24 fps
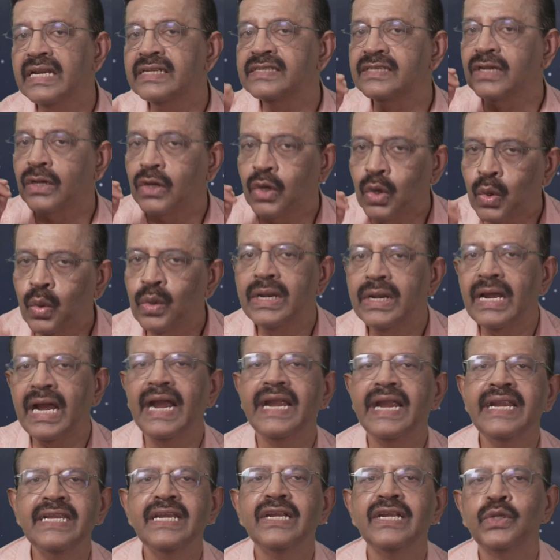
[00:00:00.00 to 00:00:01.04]
it's a good
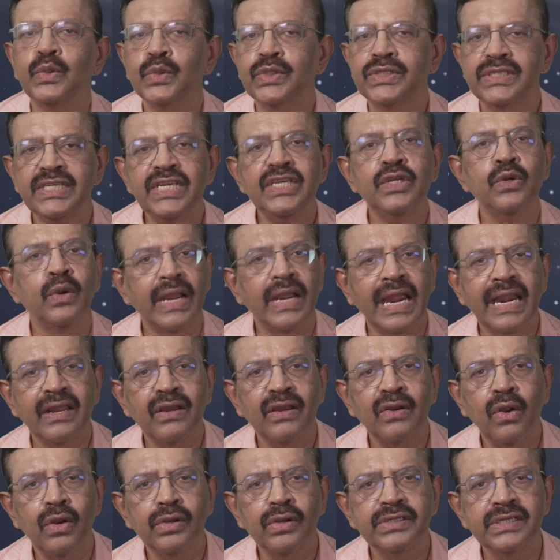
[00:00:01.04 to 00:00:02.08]
idea to see your
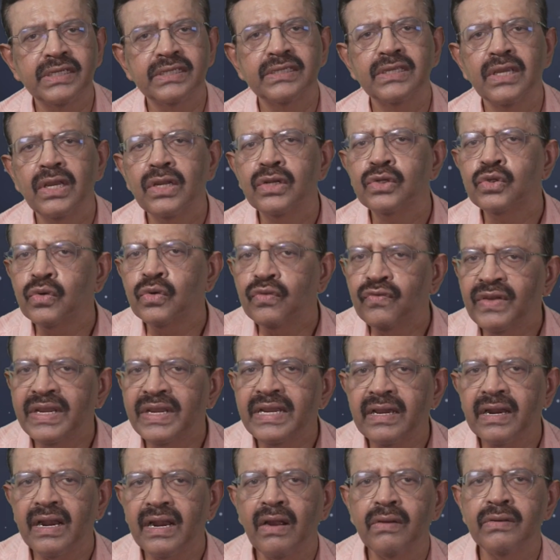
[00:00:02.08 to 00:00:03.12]
gynecologist to
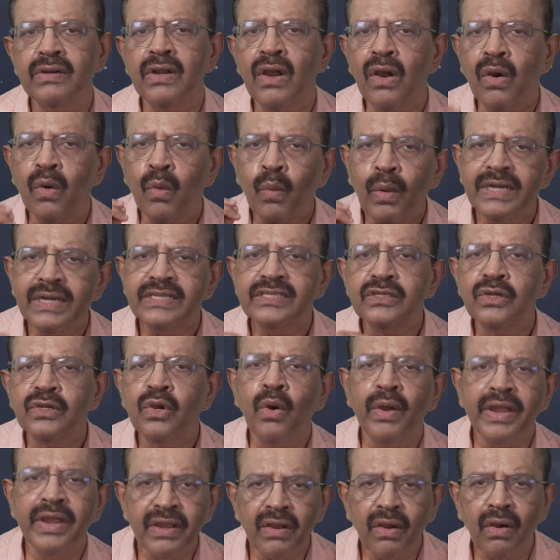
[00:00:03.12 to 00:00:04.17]
figure out what's
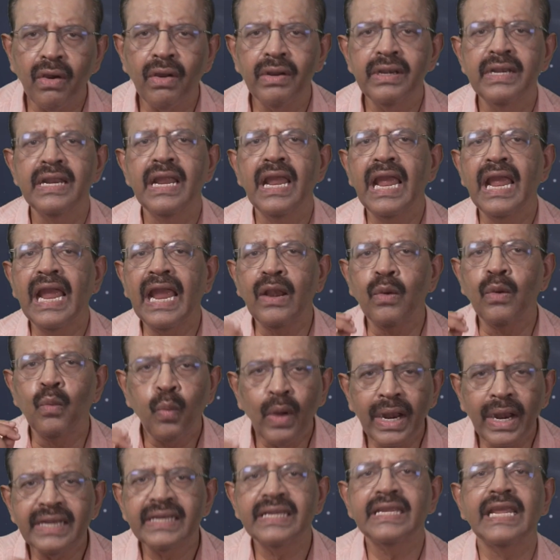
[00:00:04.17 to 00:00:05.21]
going on and
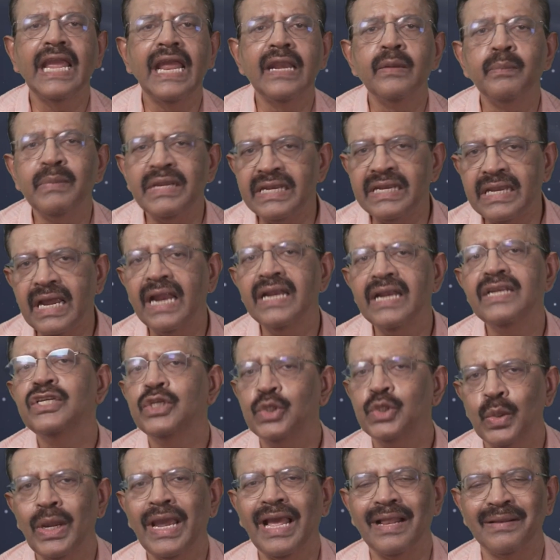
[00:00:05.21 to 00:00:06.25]
what can be done
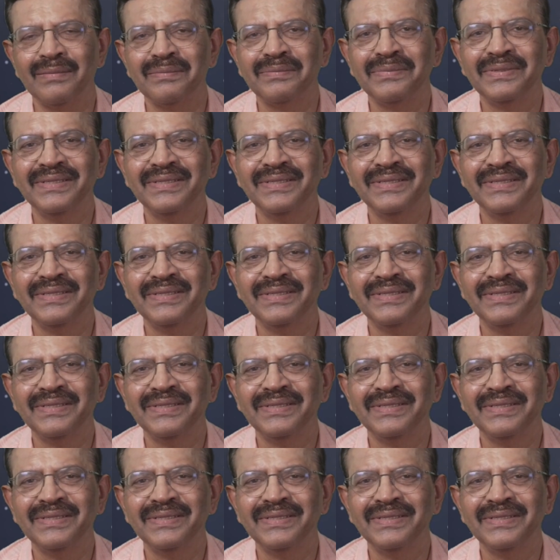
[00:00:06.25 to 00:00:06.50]
to help.